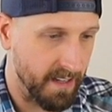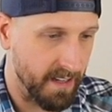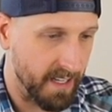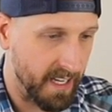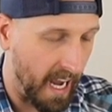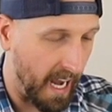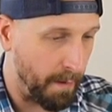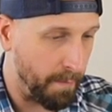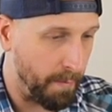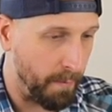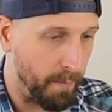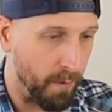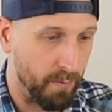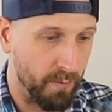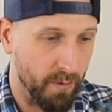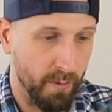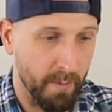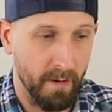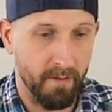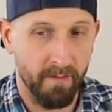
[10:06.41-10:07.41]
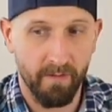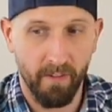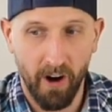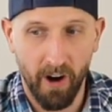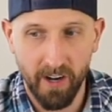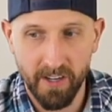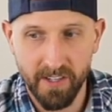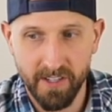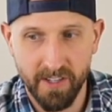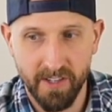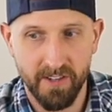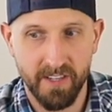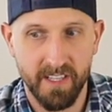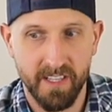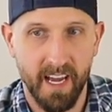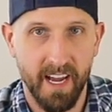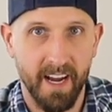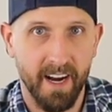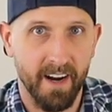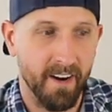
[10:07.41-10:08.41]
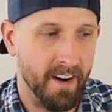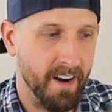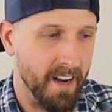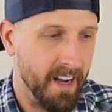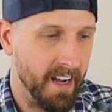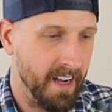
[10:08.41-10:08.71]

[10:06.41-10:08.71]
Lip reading: capable. Reuben Foster's there.